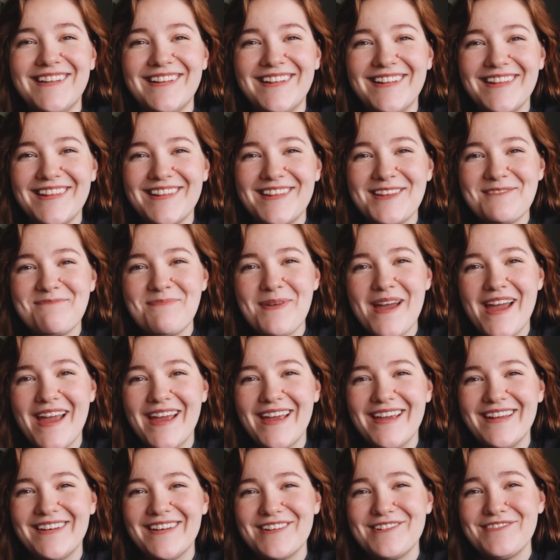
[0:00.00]
the
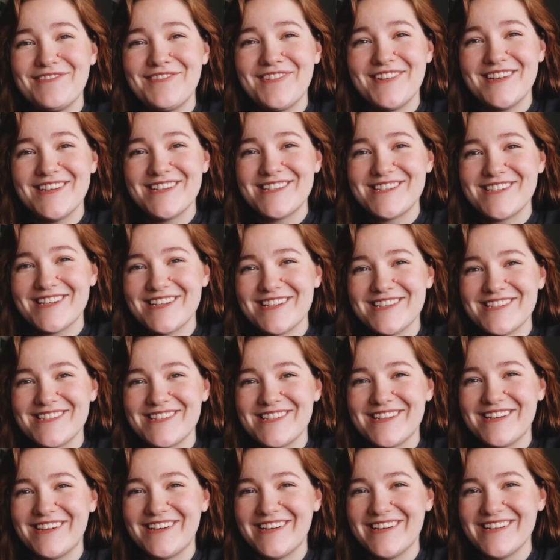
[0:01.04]
pain of finishing a
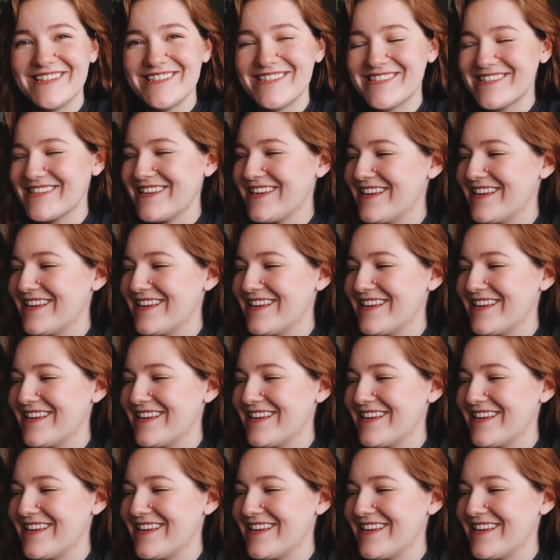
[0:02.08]
series.